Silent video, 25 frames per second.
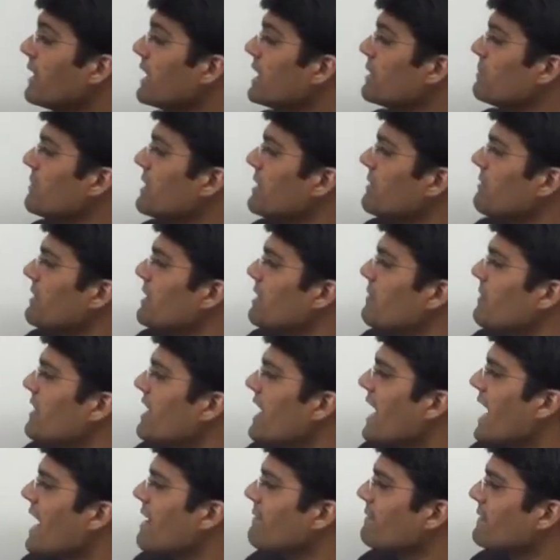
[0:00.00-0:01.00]
in between
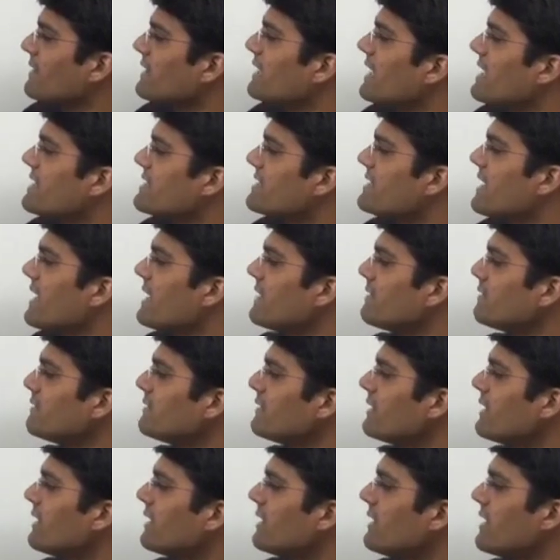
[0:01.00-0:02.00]
we have less
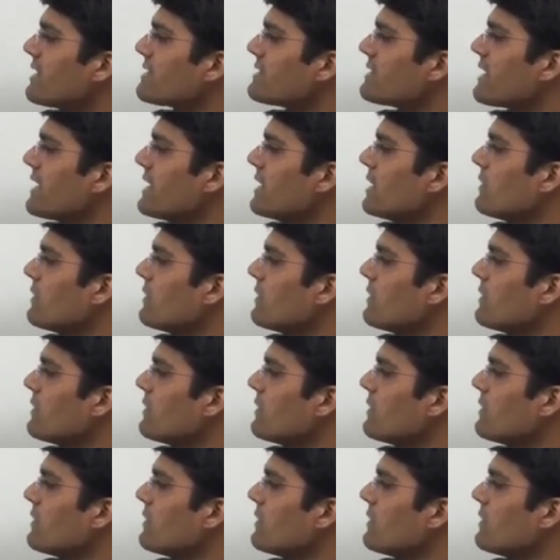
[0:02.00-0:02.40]
than